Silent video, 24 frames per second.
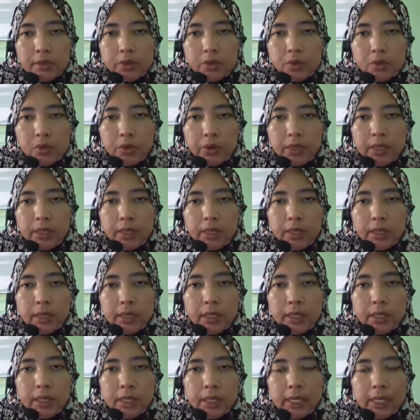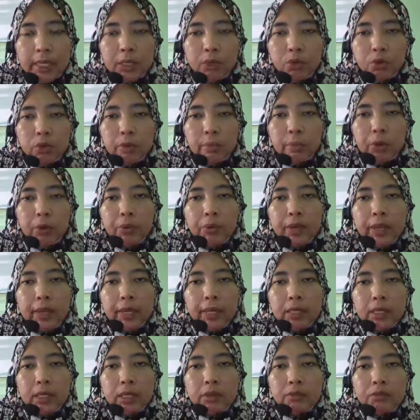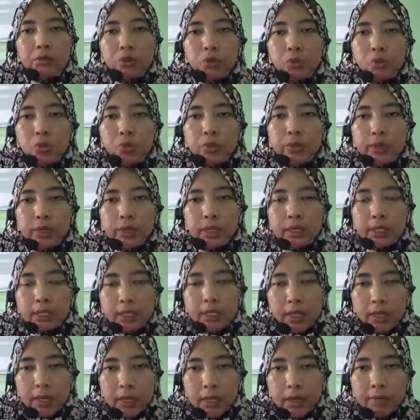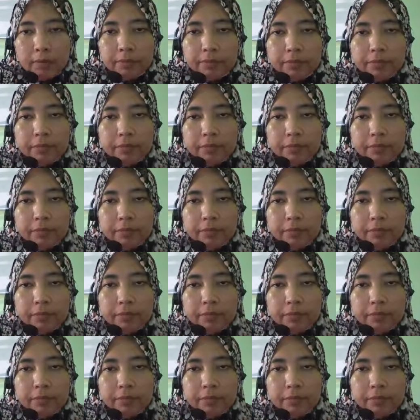So here e to the power negative 2 theta,